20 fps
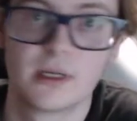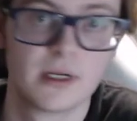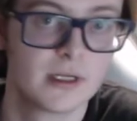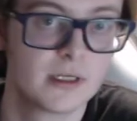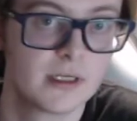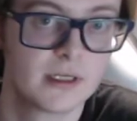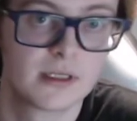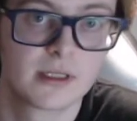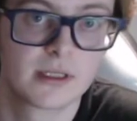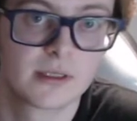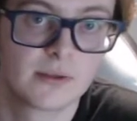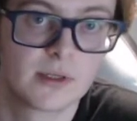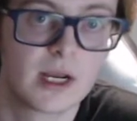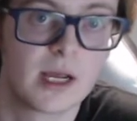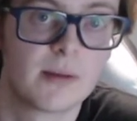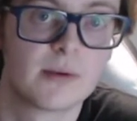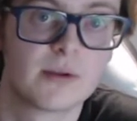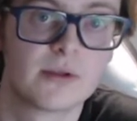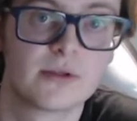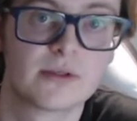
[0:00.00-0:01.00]
and I didn't think it would
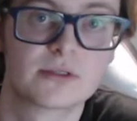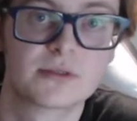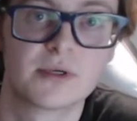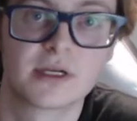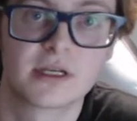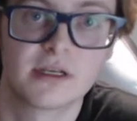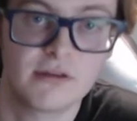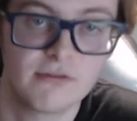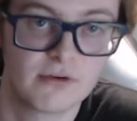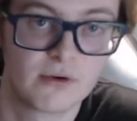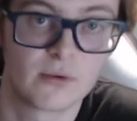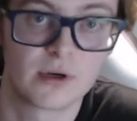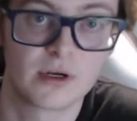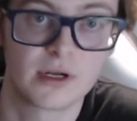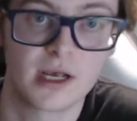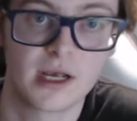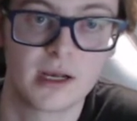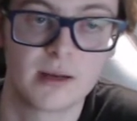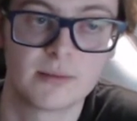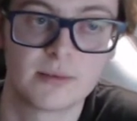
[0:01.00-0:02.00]
happen this quick if it were
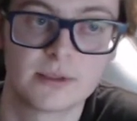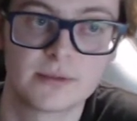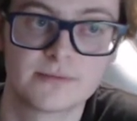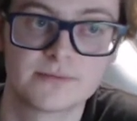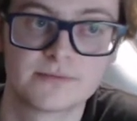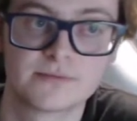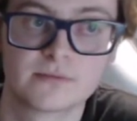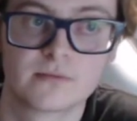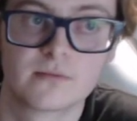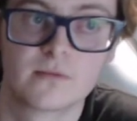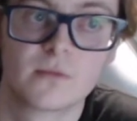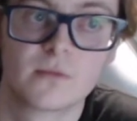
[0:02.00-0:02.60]
to happen.